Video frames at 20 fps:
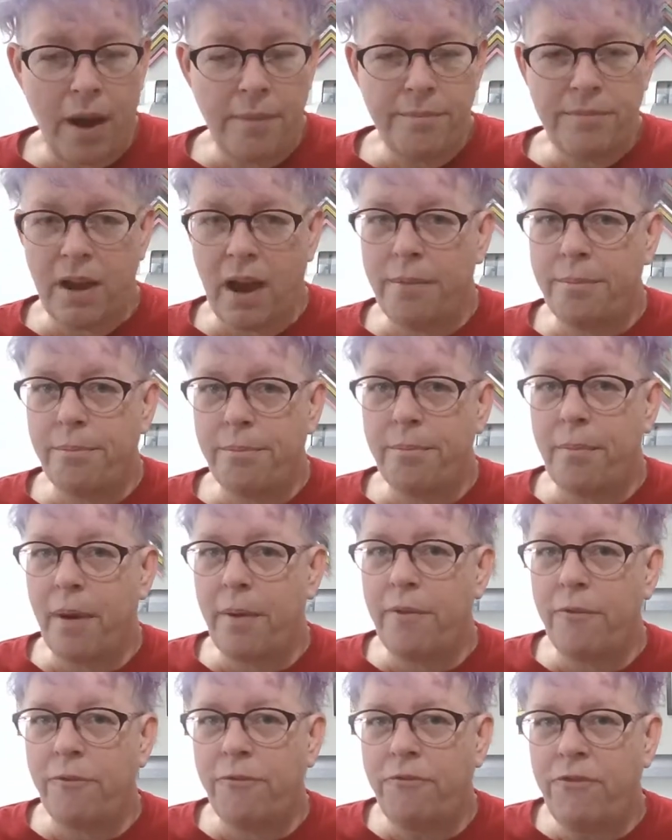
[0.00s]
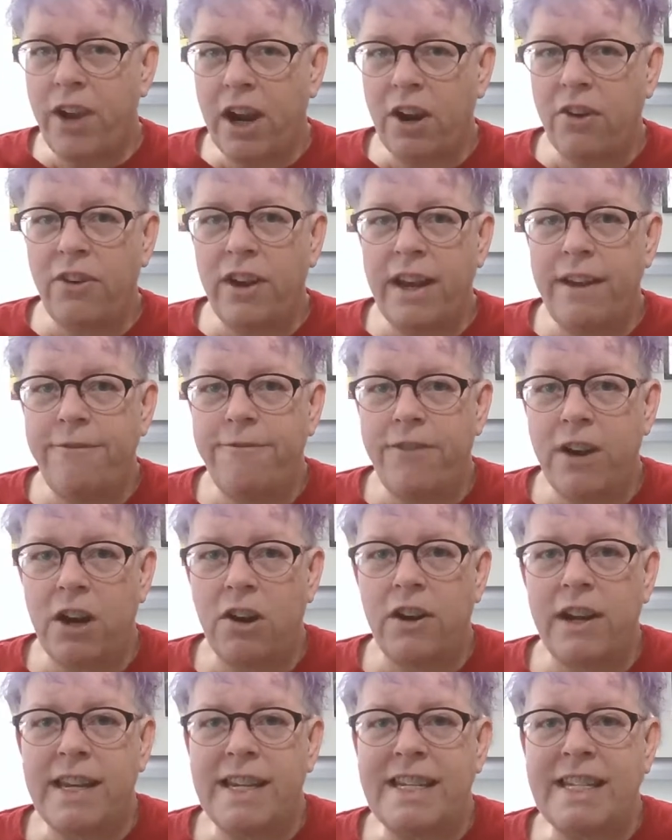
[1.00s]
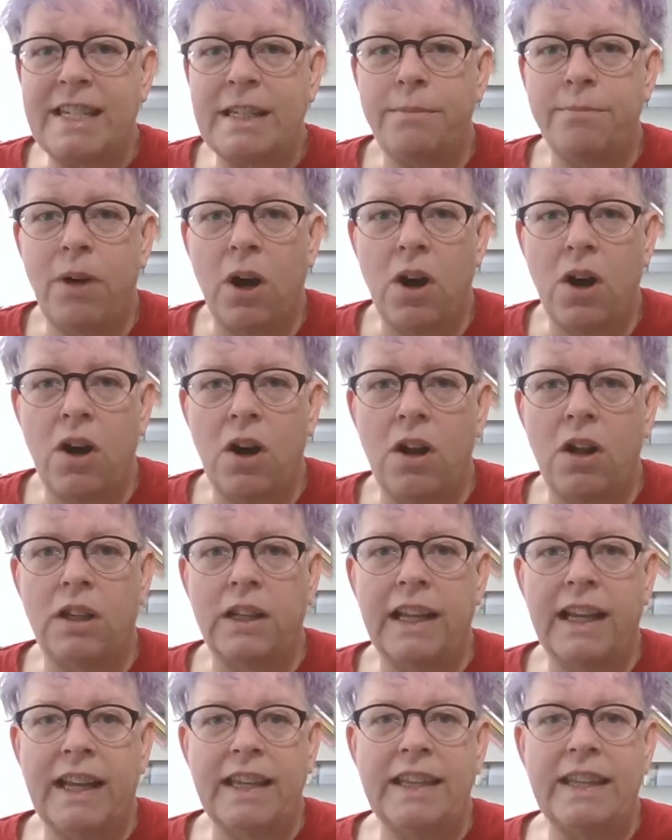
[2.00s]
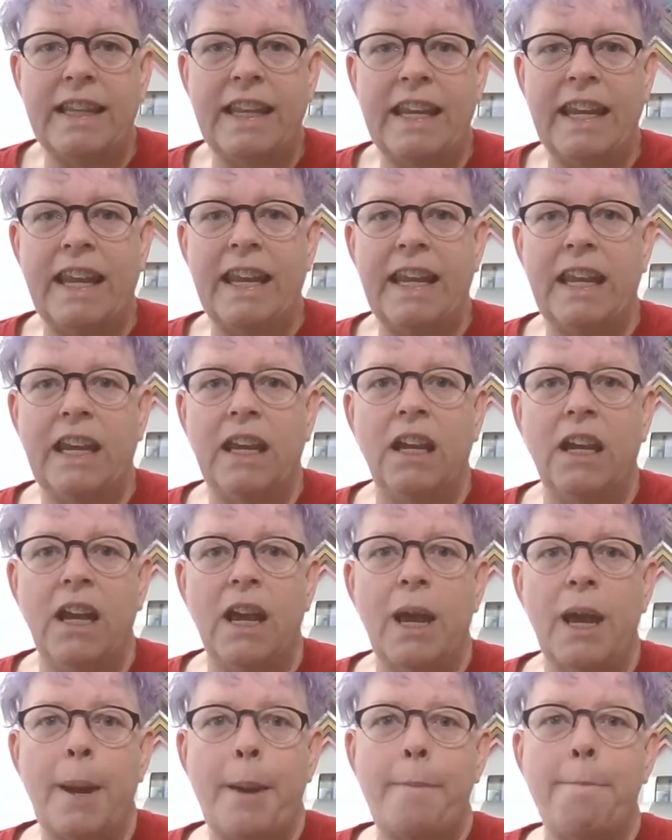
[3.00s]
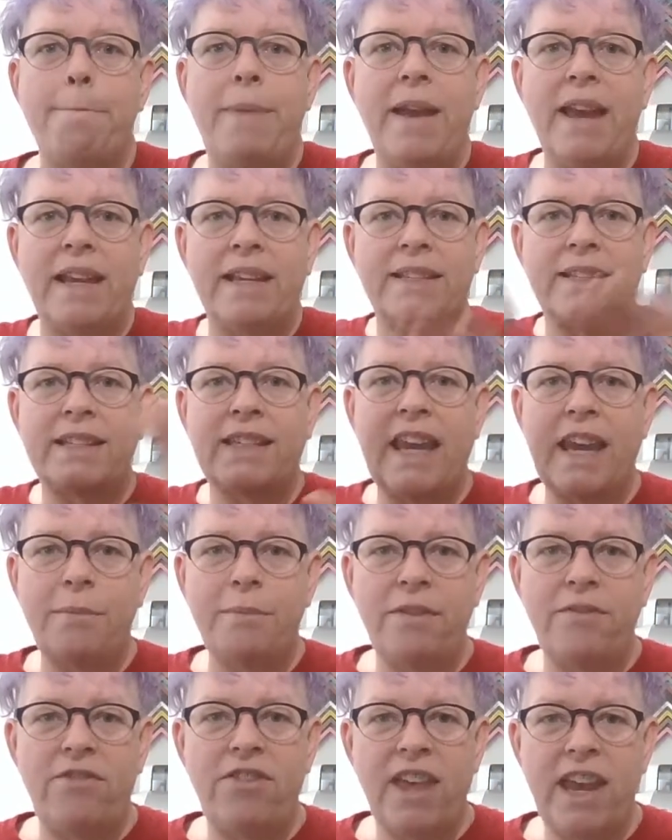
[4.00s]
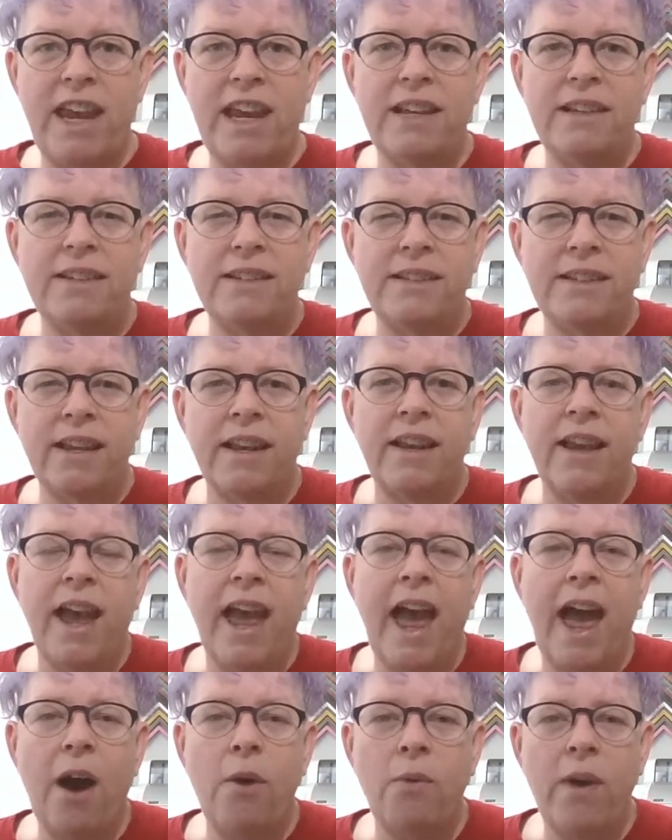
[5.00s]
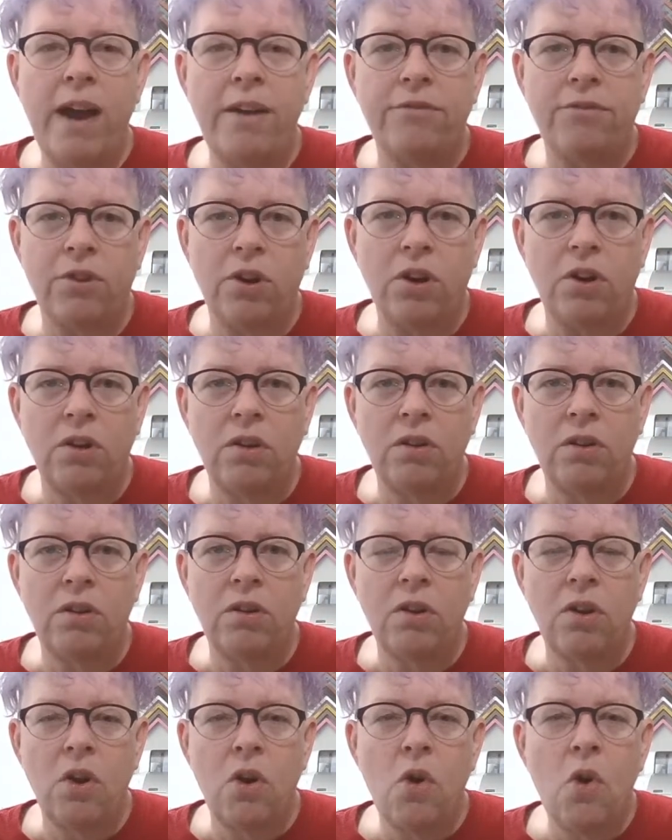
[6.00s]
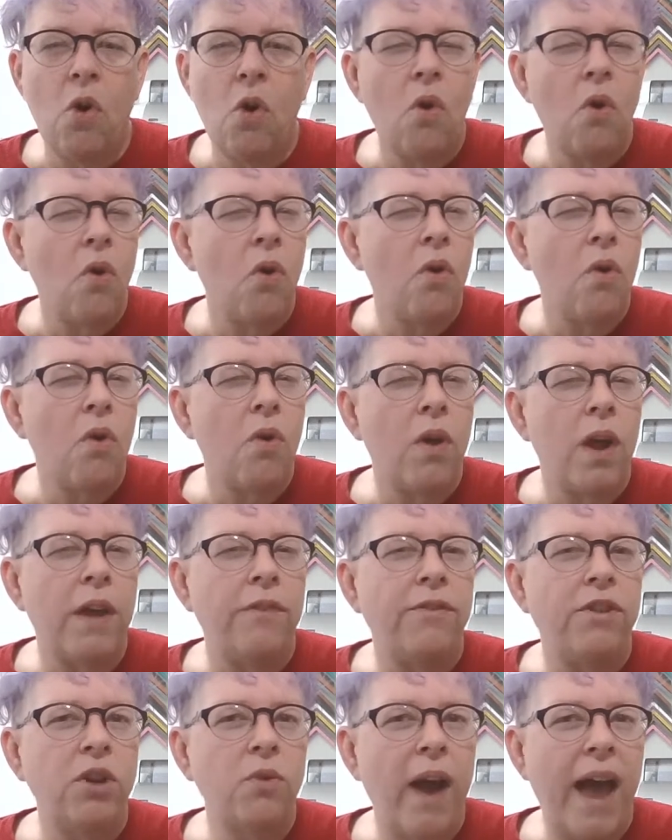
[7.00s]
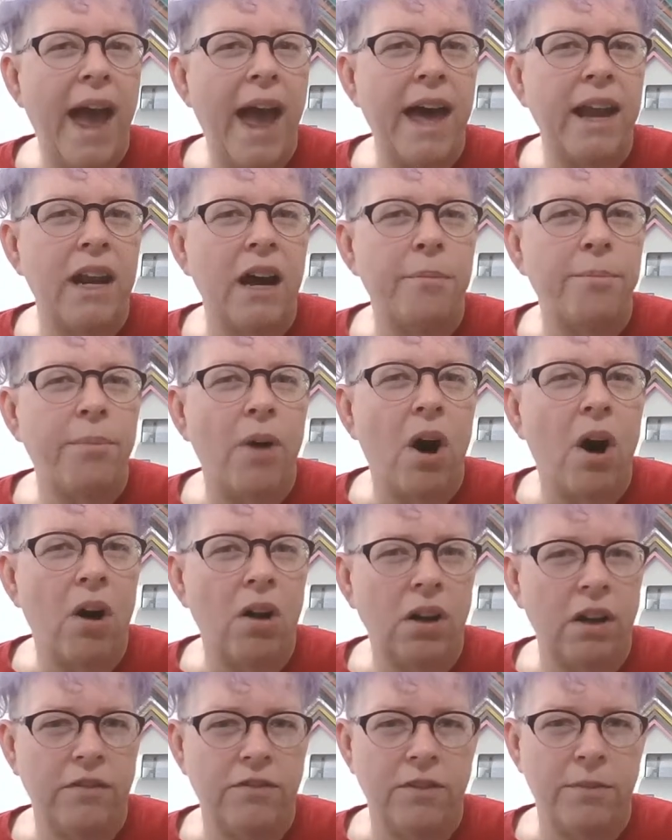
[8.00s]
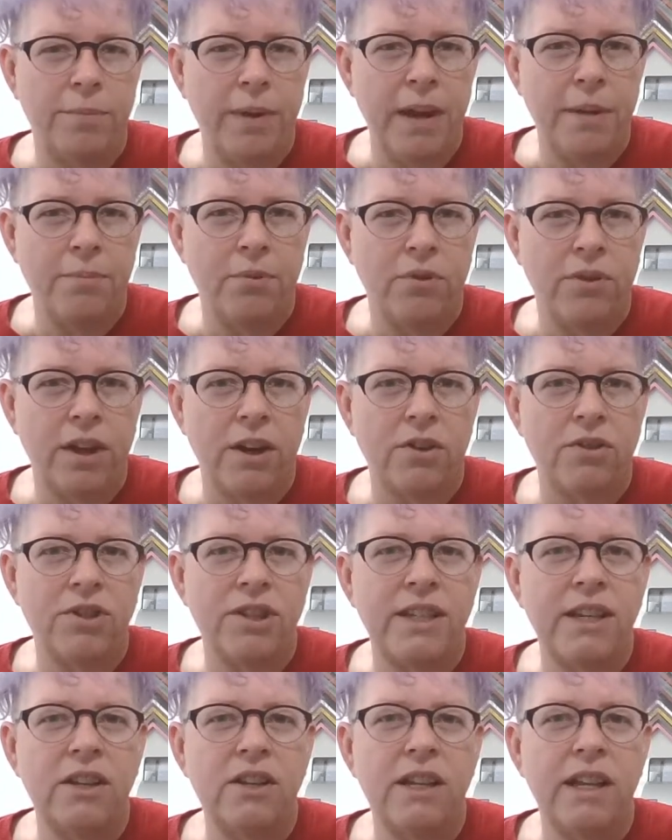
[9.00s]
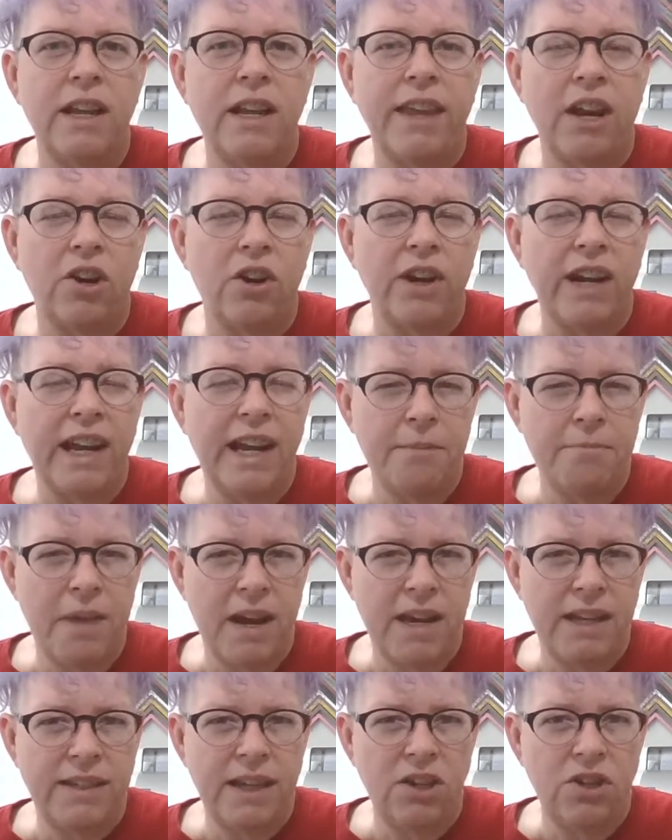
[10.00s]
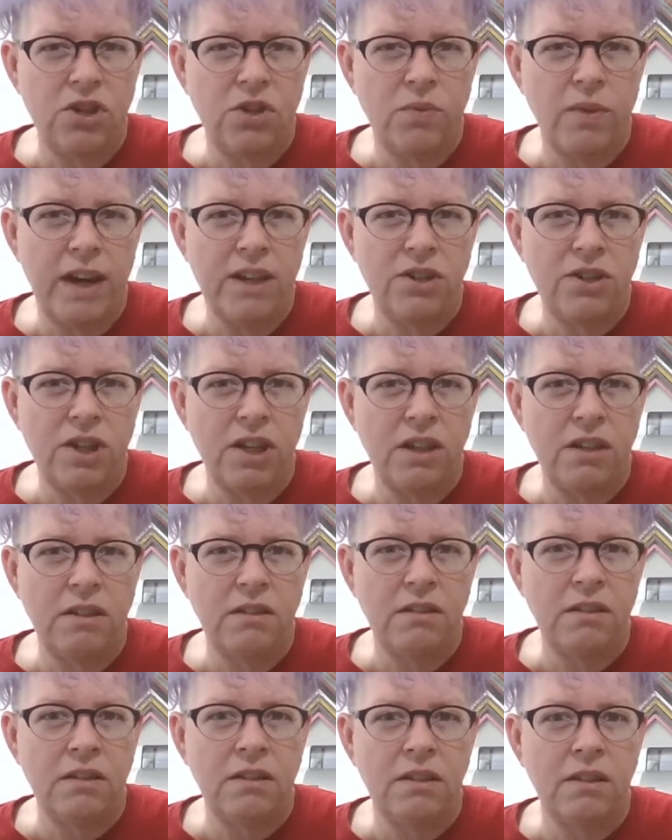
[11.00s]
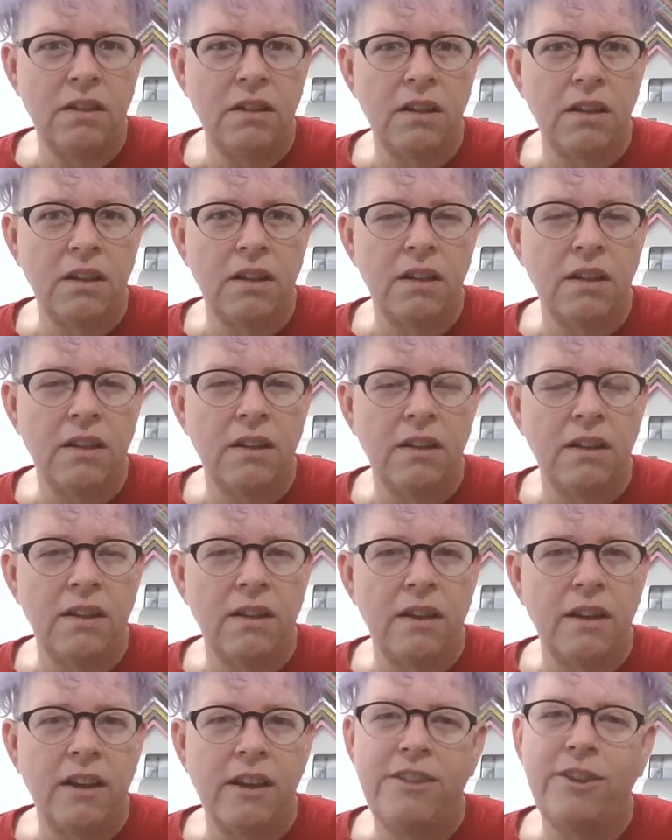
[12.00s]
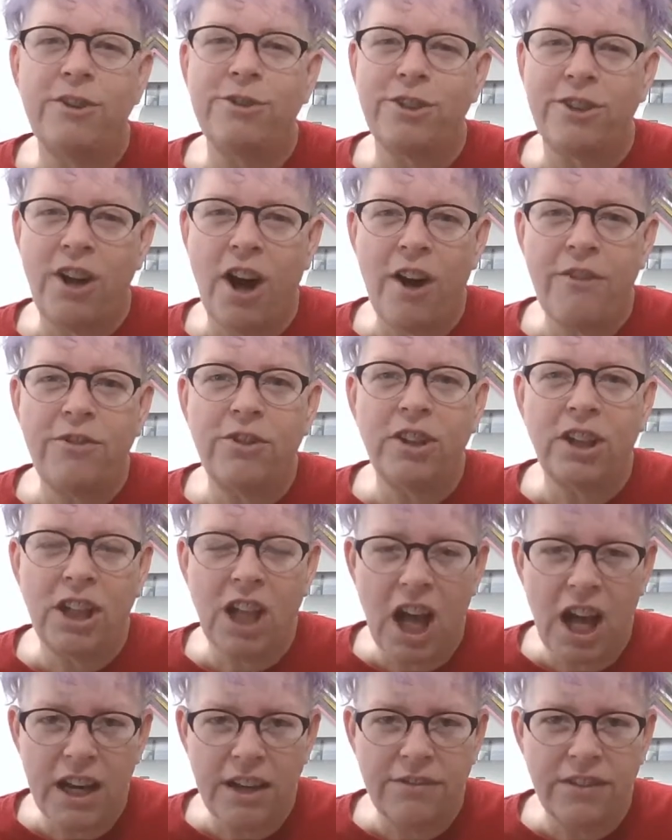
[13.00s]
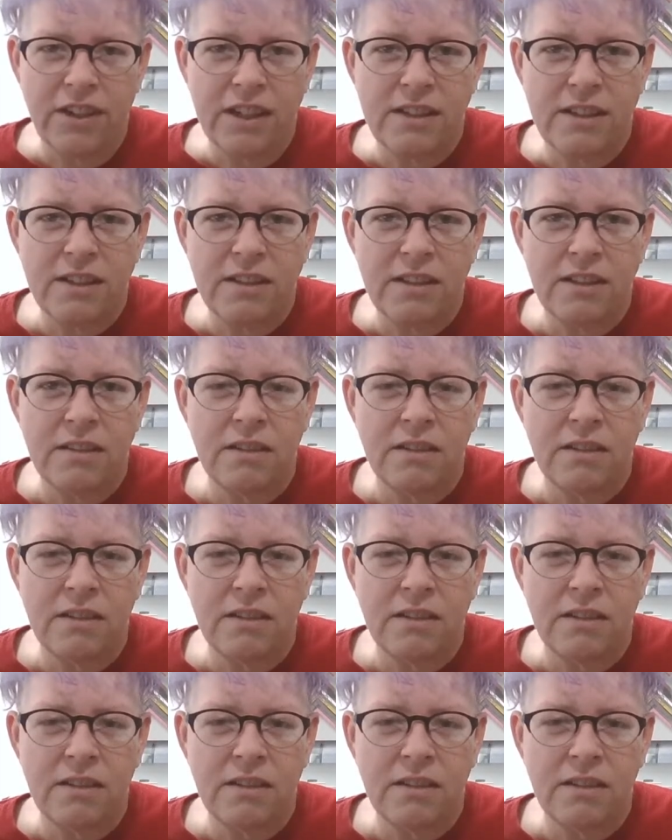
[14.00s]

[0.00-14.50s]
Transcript: I'm very, very small in the big scheme of things. However, if you add up all of the people that are in my situation, there's an awful lot of us.